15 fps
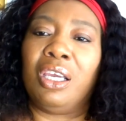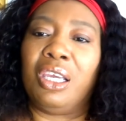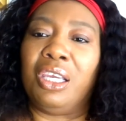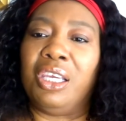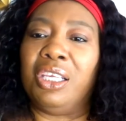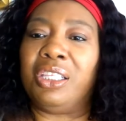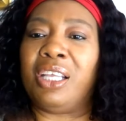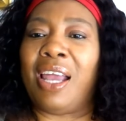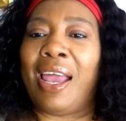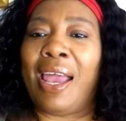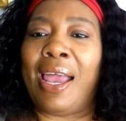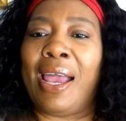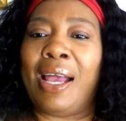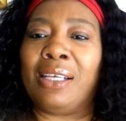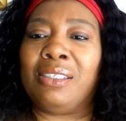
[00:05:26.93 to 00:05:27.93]
Get the
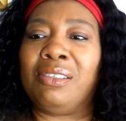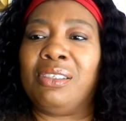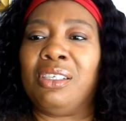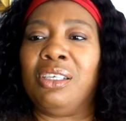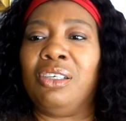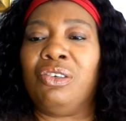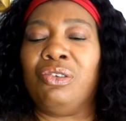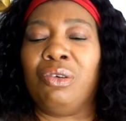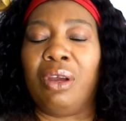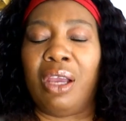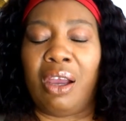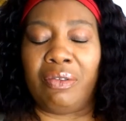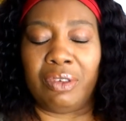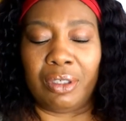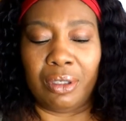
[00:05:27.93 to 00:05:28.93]
aisle seat. You'll
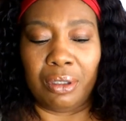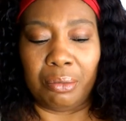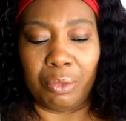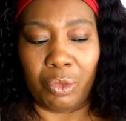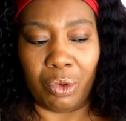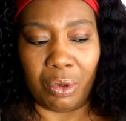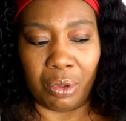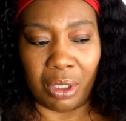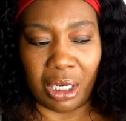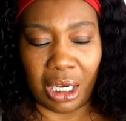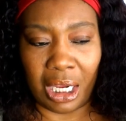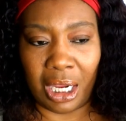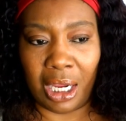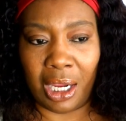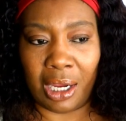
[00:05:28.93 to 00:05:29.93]
have a little more
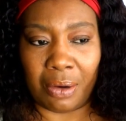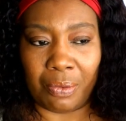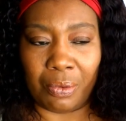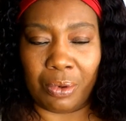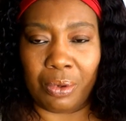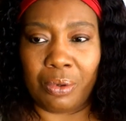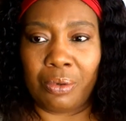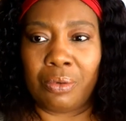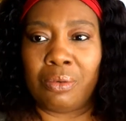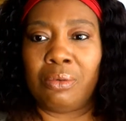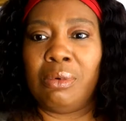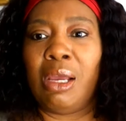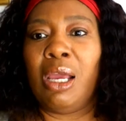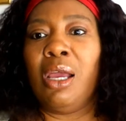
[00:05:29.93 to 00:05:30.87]
leg room.